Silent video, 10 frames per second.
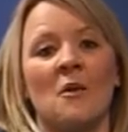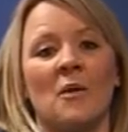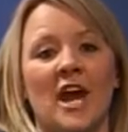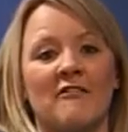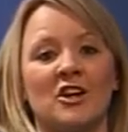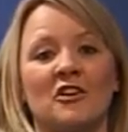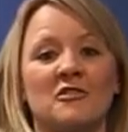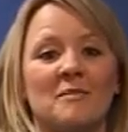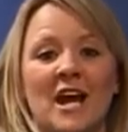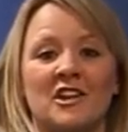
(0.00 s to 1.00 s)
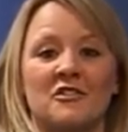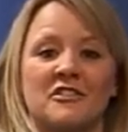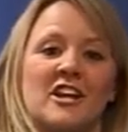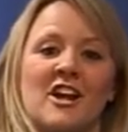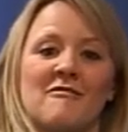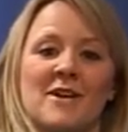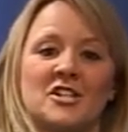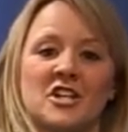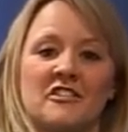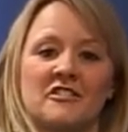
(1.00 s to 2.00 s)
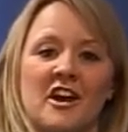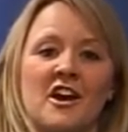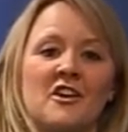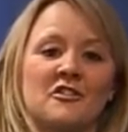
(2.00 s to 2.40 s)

We have a lot of plans for LIFE Manchester,